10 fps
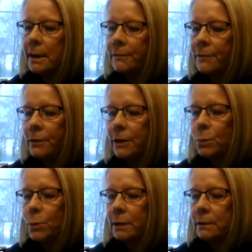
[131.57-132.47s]
and very
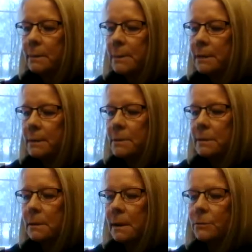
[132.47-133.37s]
quickly
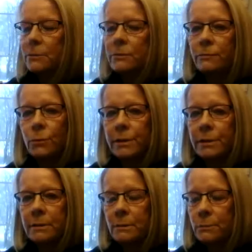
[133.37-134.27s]
becomes the loudest
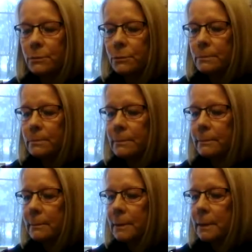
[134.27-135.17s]
voice in the room.